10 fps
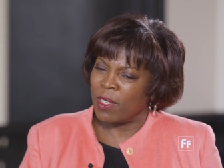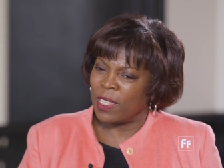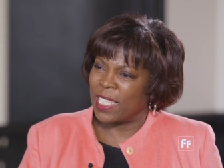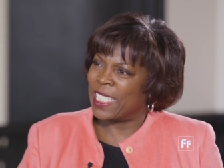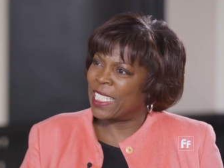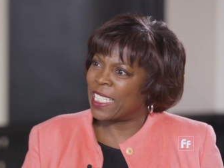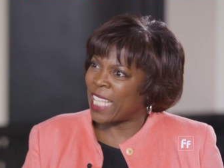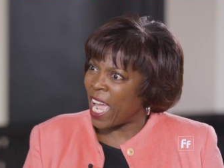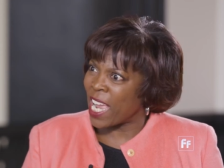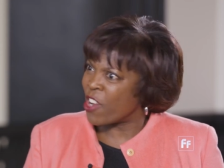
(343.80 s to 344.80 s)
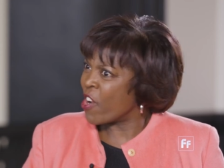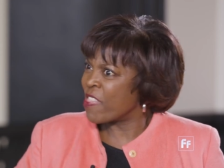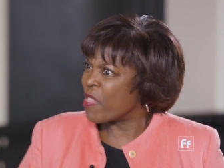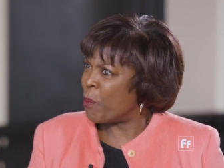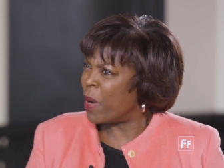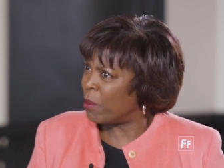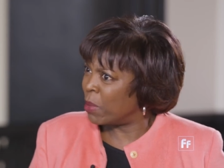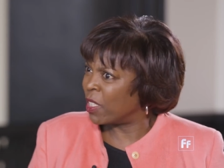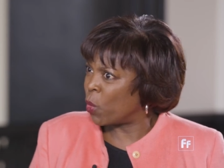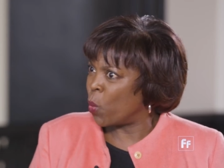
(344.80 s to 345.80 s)
the desire and the
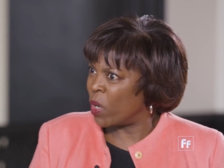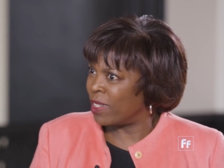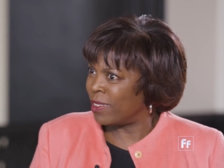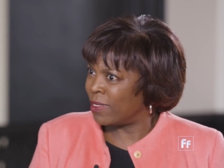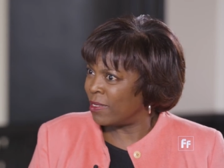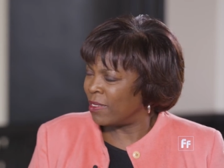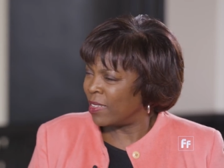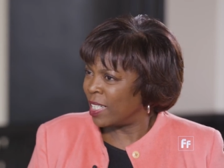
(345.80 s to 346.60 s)
public will